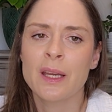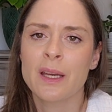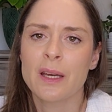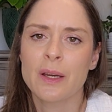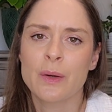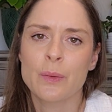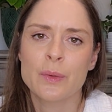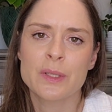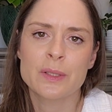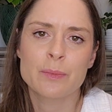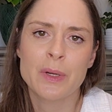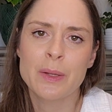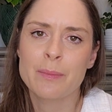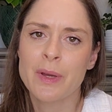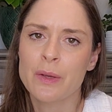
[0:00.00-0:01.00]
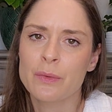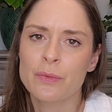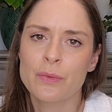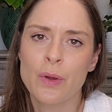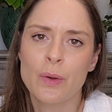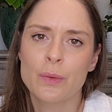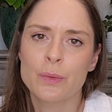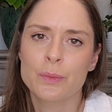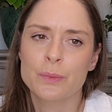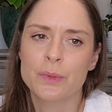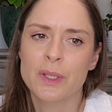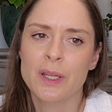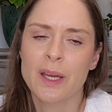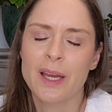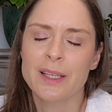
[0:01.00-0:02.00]
I always bring my phone.
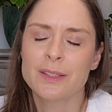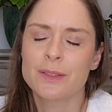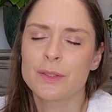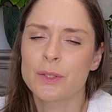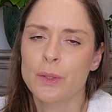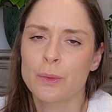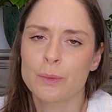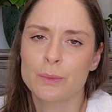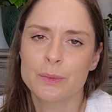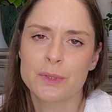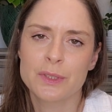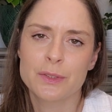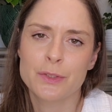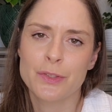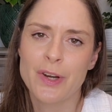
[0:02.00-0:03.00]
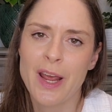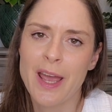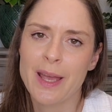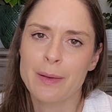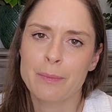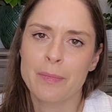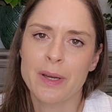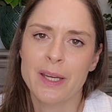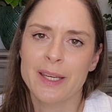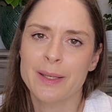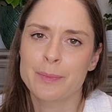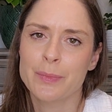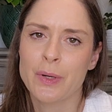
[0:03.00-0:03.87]
I don't drag my